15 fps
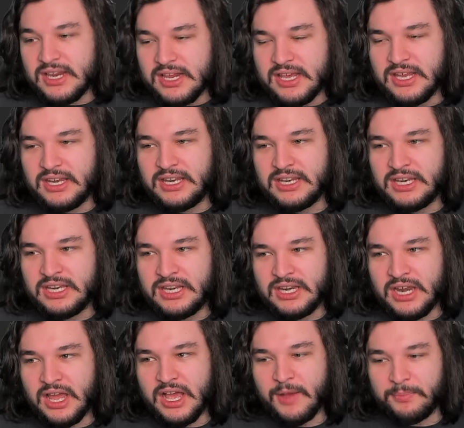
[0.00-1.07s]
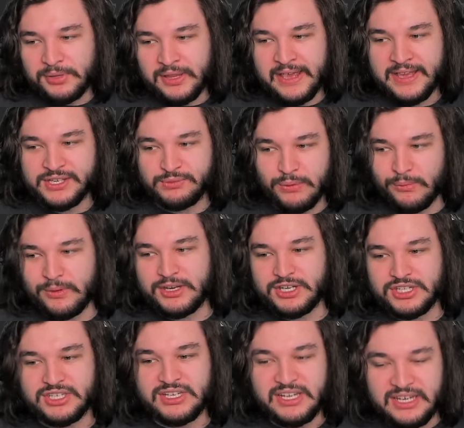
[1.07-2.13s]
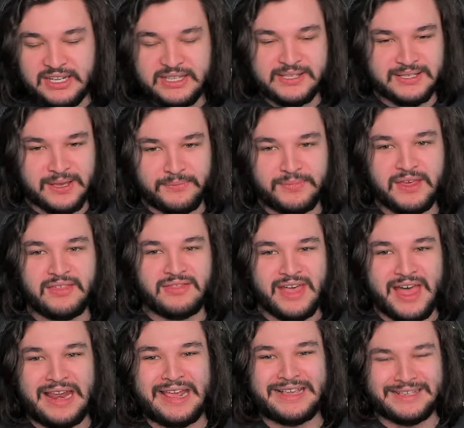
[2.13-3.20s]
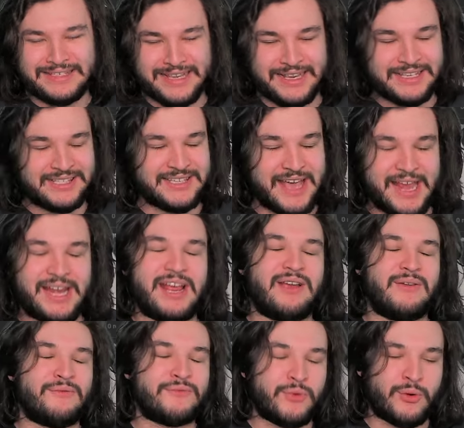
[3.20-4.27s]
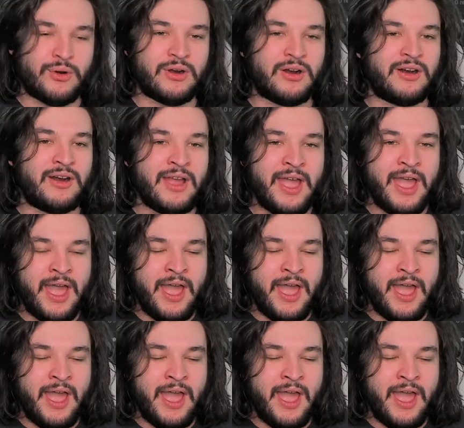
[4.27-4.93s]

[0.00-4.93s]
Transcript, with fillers: in a place where we just need something that is exciting for